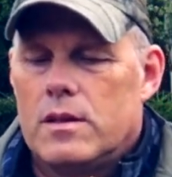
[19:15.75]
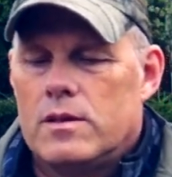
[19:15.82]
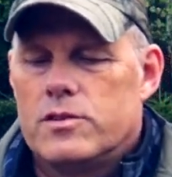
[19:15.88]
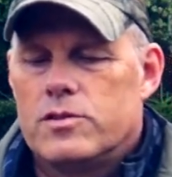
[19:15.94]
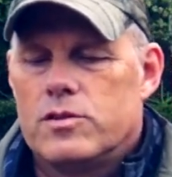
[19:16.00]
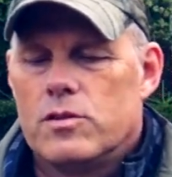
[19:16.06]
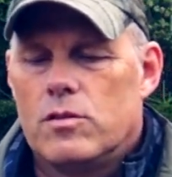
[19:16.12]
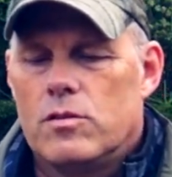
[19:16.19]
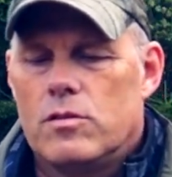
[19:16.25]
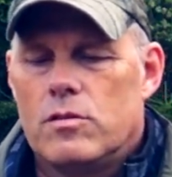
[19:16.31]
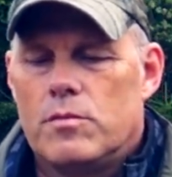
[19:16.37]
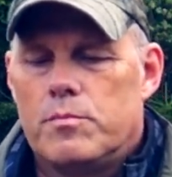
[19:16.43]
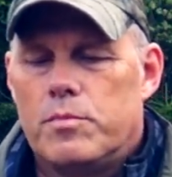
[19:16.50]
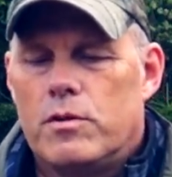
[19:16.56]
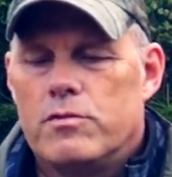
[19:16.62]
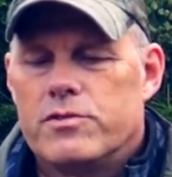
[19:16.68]

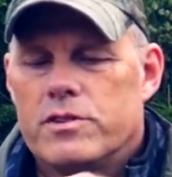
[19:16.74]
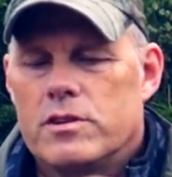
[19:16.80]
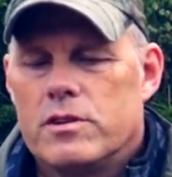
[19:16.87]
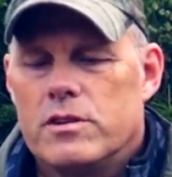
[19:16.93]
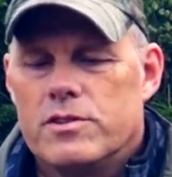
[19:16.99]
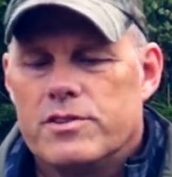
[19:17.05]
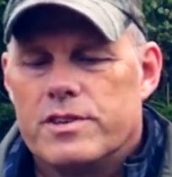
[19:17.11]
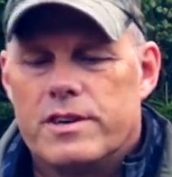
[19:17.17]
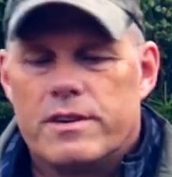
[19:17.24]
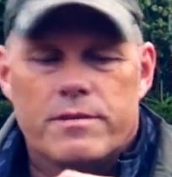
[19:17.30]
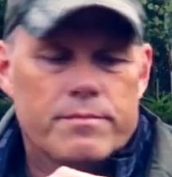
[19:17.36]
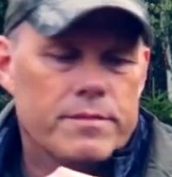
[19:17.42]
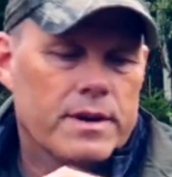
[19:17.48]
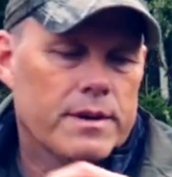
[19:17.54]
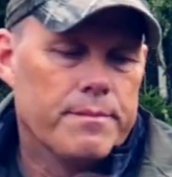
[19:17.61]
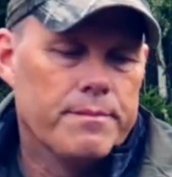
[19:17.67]
So pros and cons here,
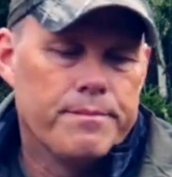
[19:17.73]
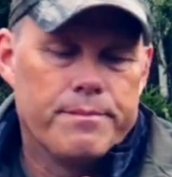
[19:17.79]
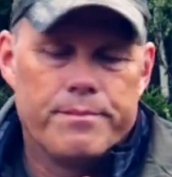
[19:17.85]
yeah.